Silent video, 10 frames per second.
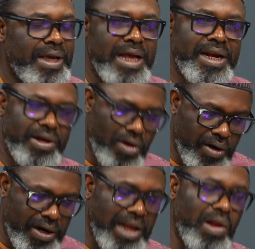And the
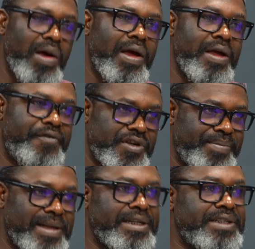other law
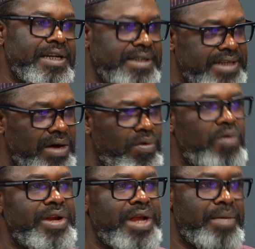enforcement agencies that work
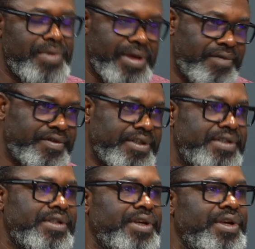with them,
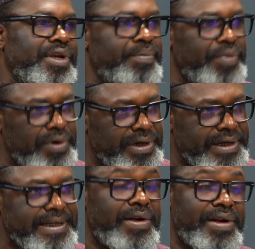EFCC, police,
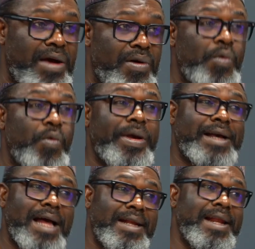and other, we
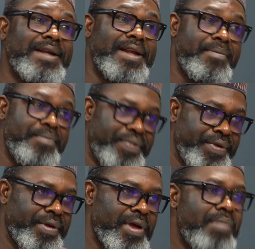can't let them be,
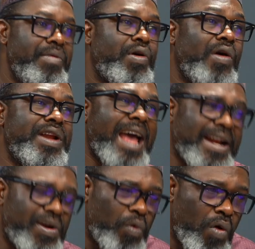because they are
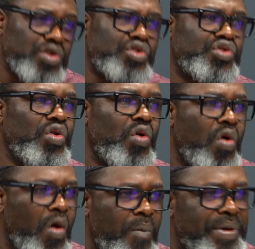the ones to
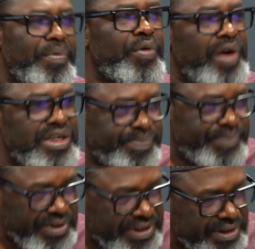hold people
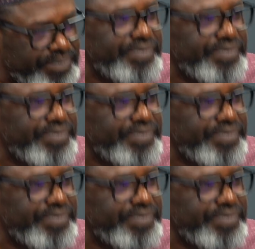responsible.